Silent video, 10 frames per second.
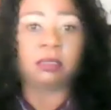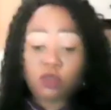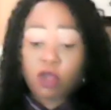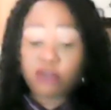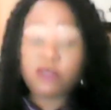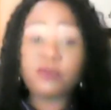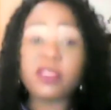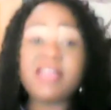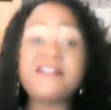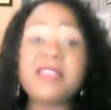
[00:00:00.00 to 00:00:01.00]
to
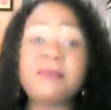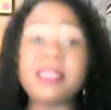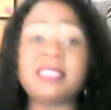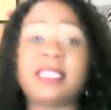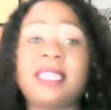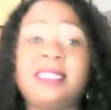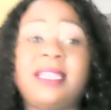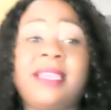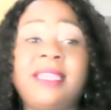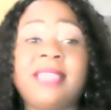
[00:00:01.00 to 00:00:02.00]
contribute. If it means
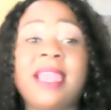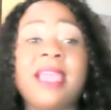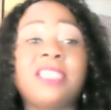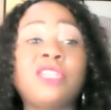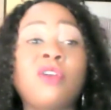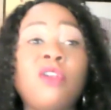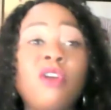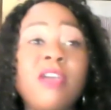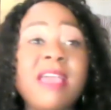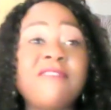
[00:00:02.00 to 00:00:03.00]
getting an international
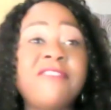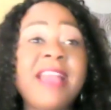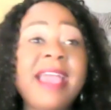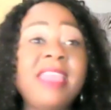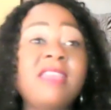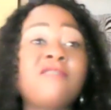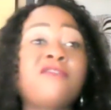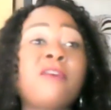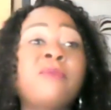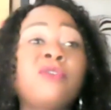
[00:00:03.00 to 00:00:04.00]
lawyer flying
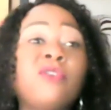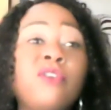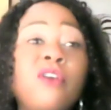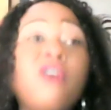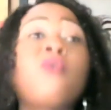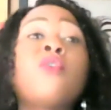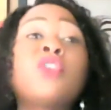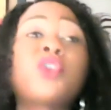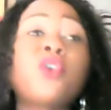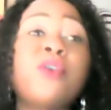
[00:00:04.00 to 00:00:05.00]
from New York,
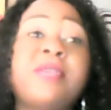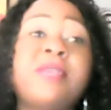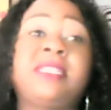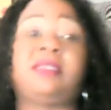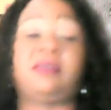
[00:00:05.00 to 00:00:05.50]
we'll do it.